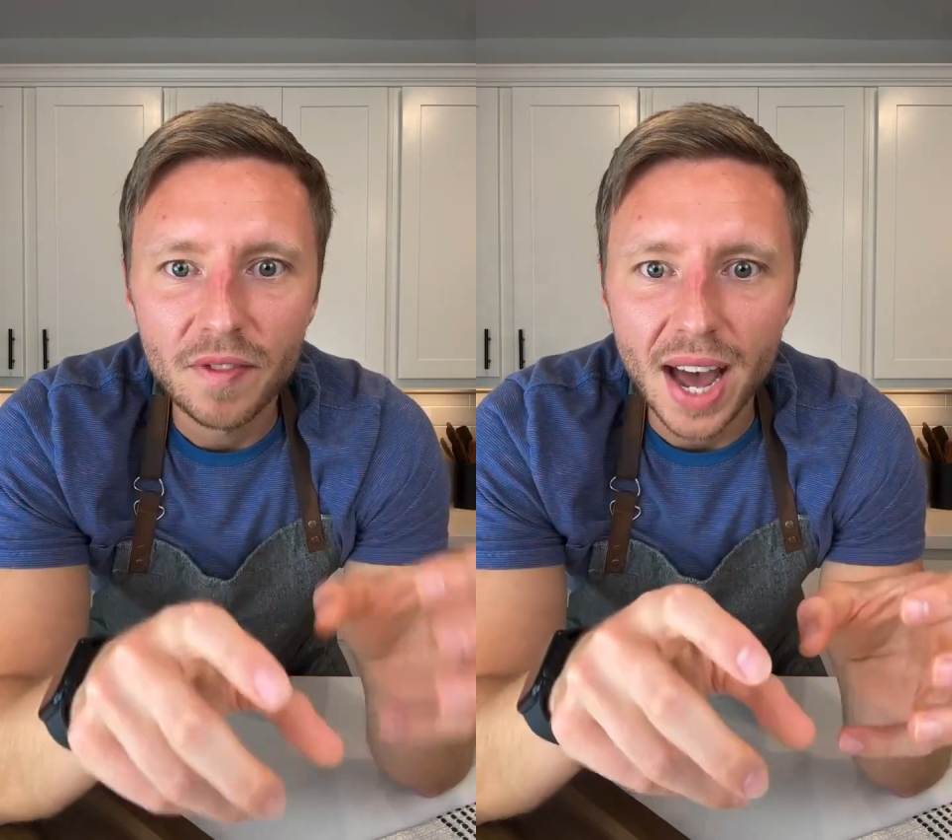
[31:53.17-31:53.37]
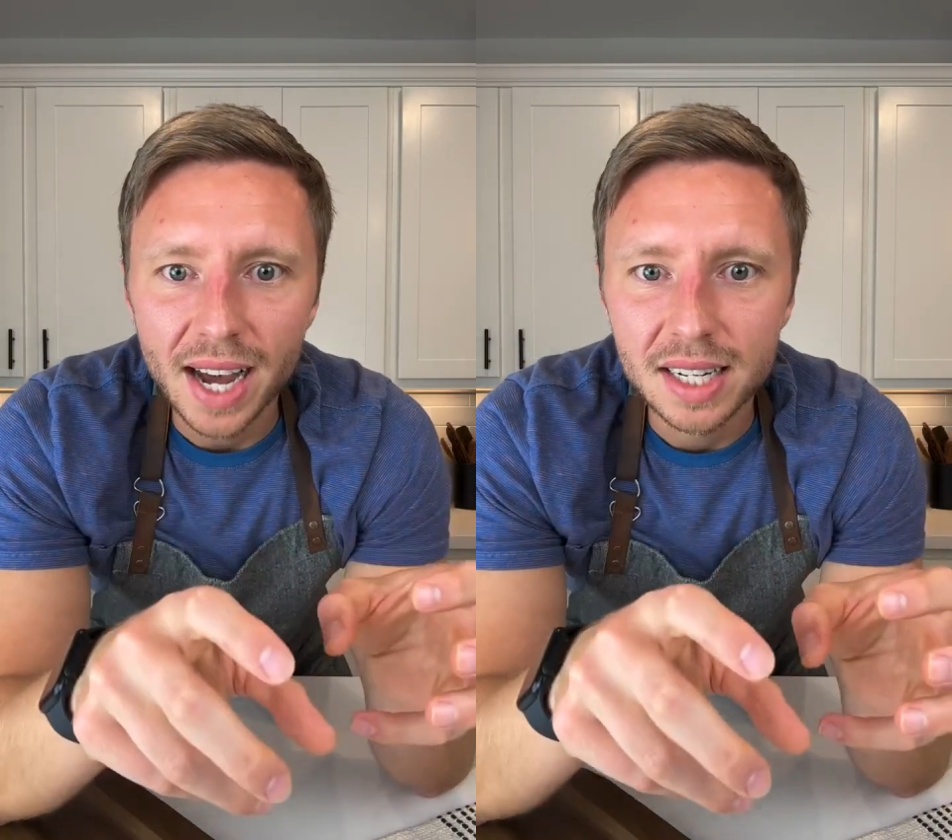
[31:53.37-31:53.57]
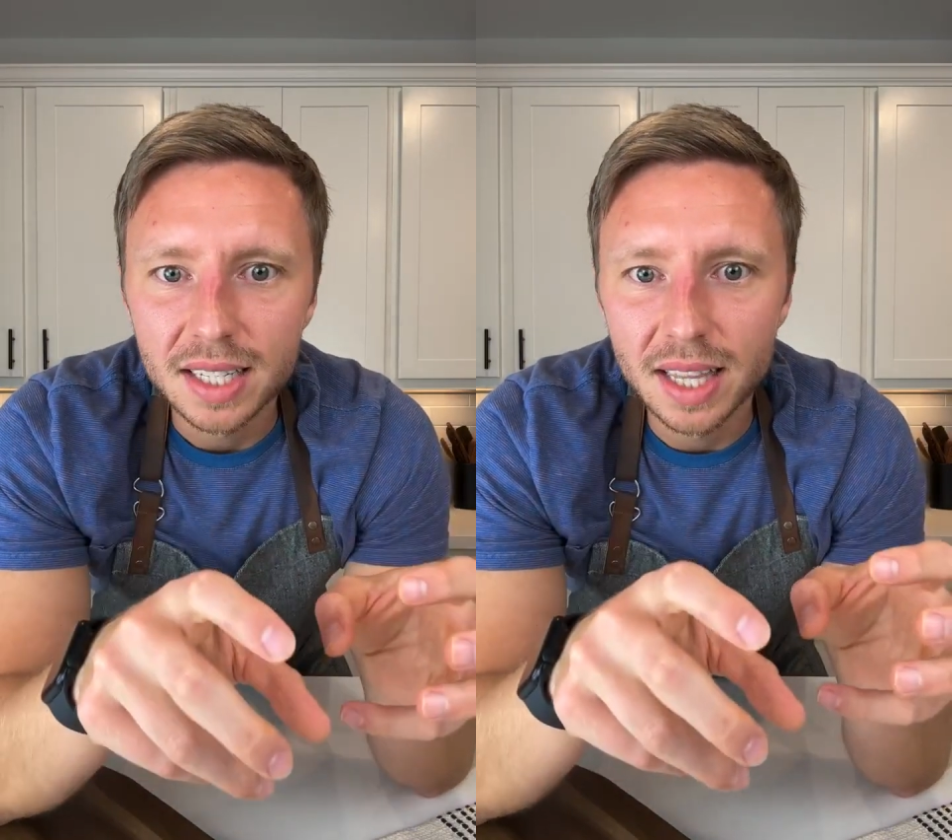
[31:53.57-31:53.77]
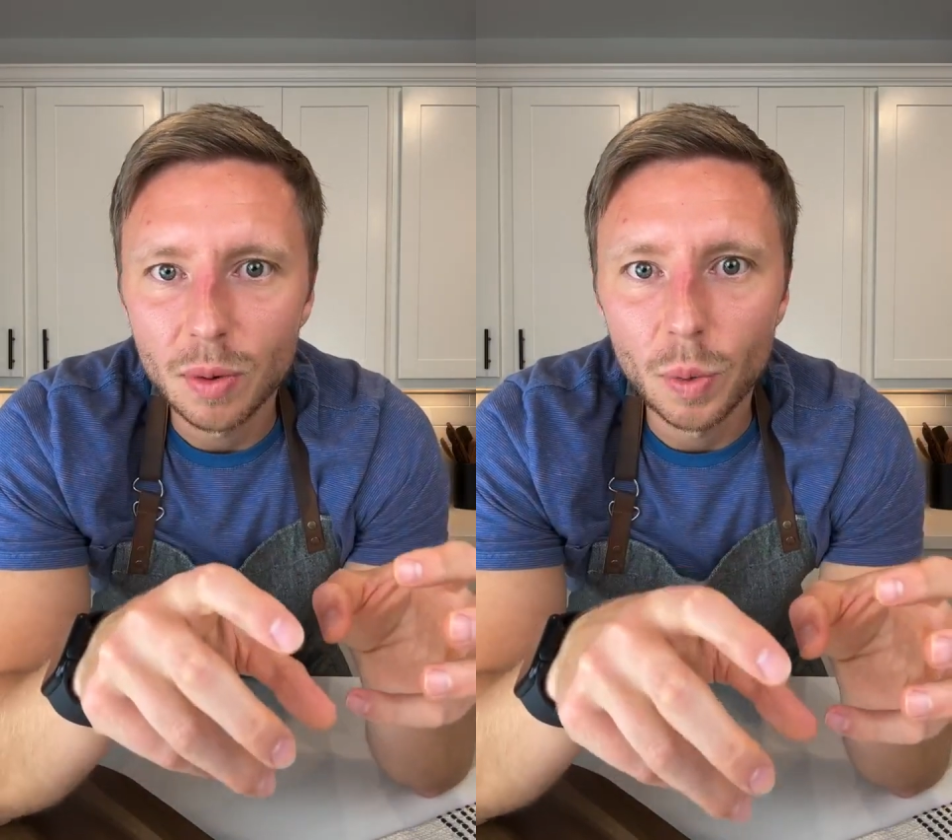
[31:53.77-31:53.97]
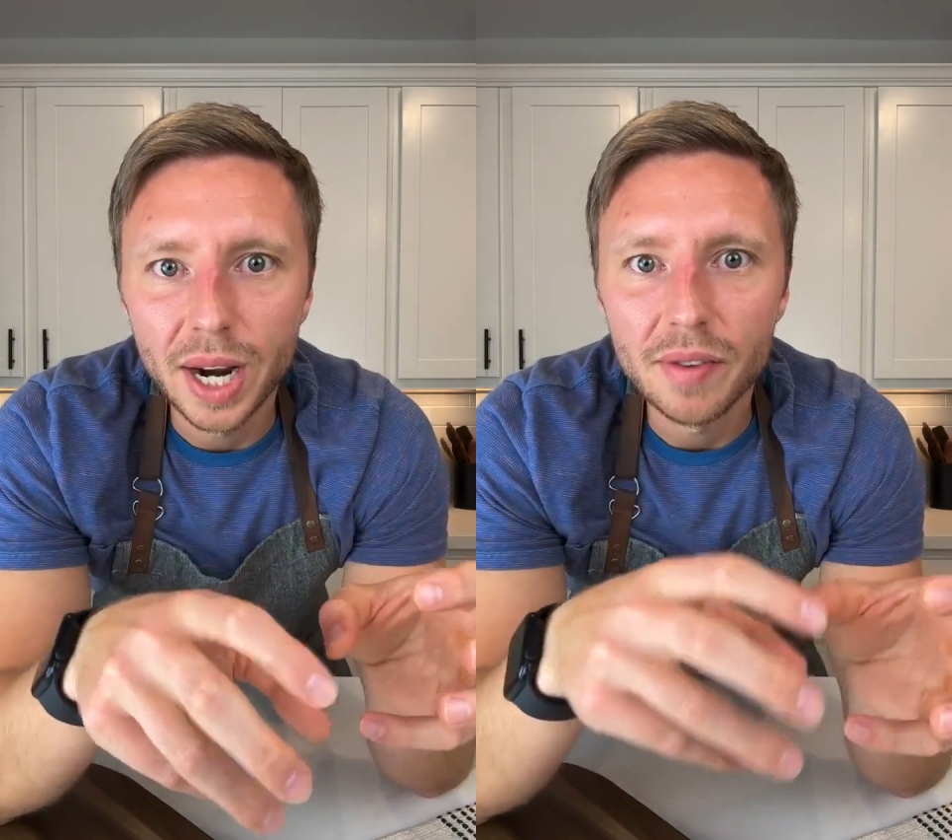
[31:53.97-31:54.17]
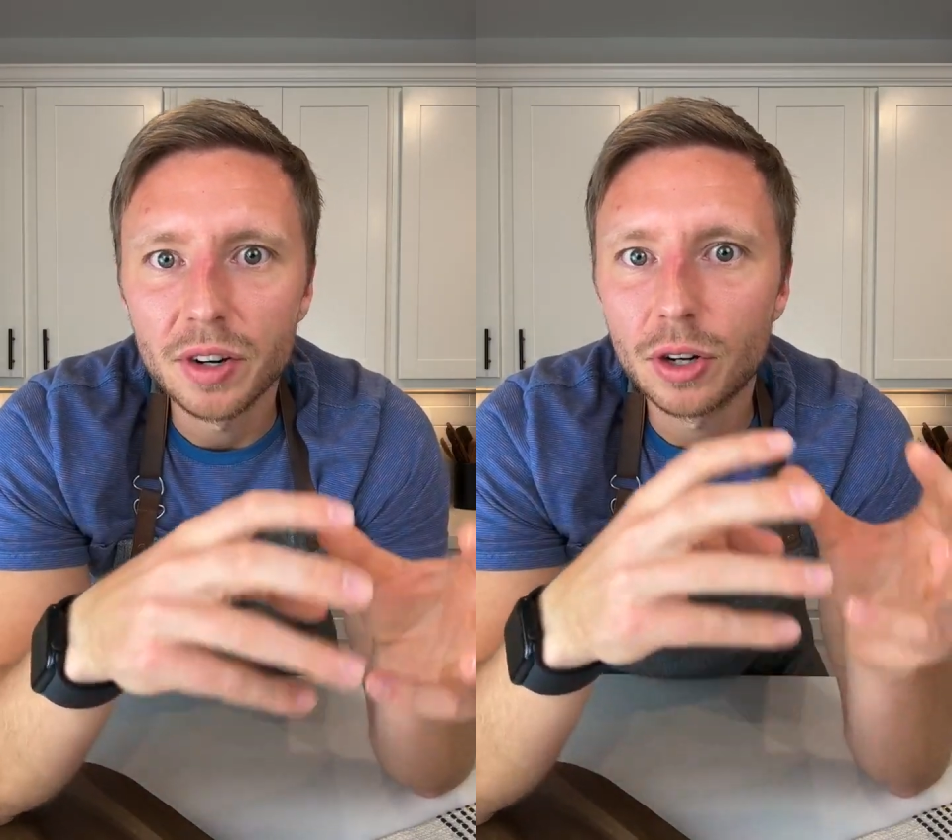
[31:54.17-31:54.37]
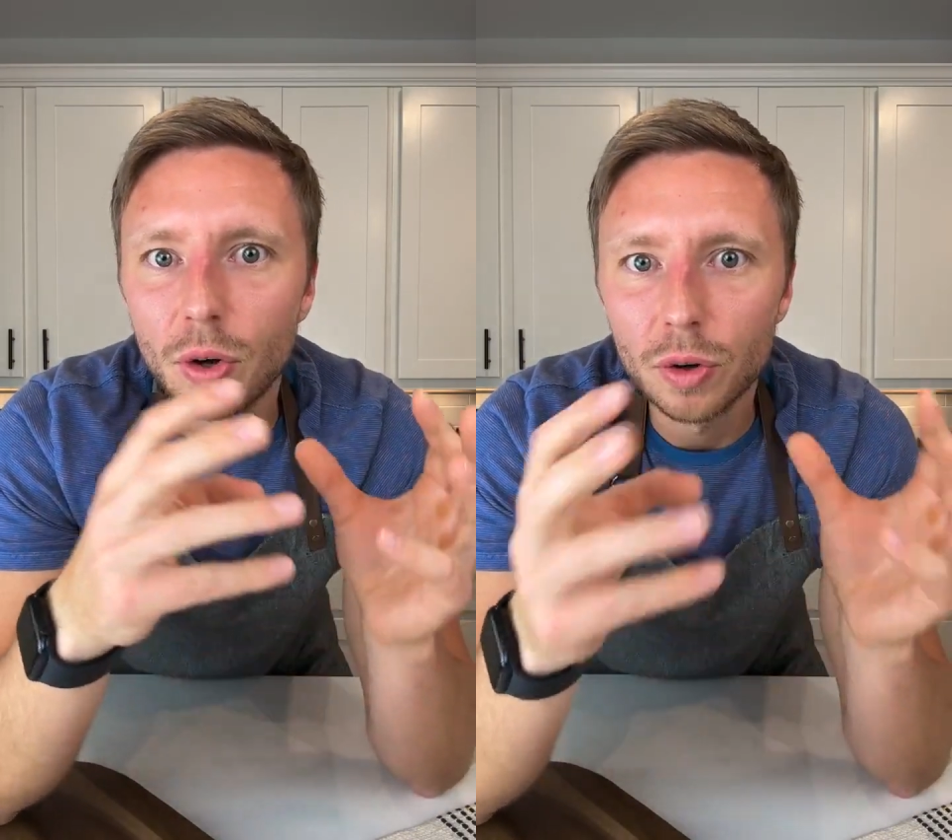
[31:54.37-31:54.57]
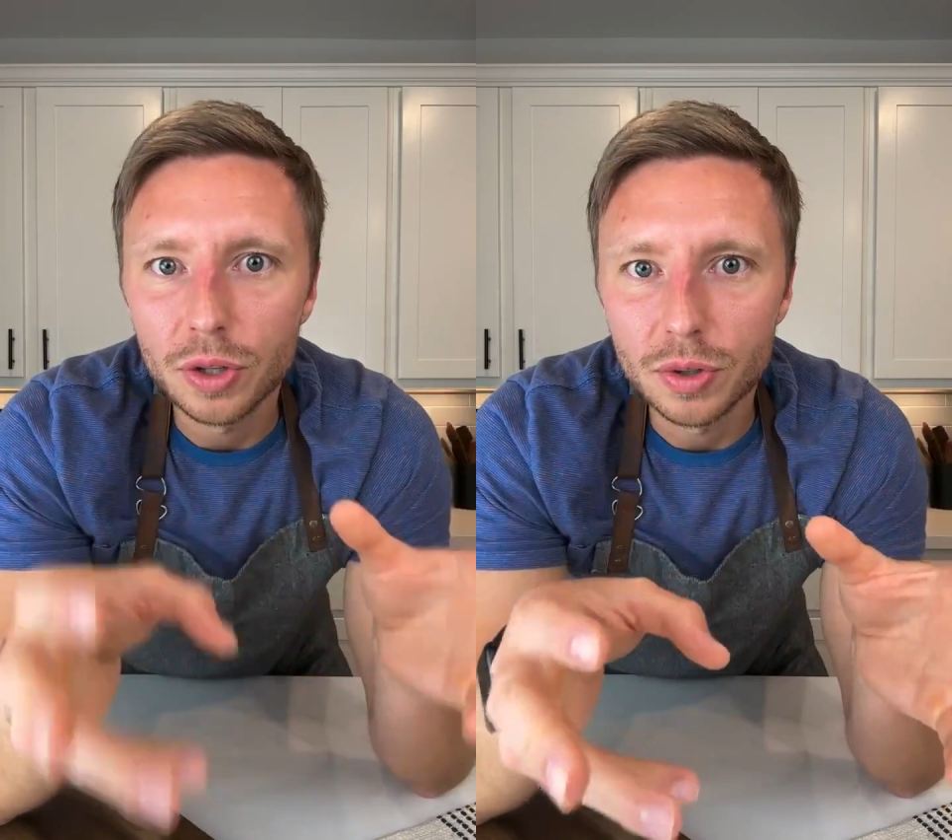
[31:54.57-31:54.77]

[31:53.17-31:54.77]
fact that whatever goal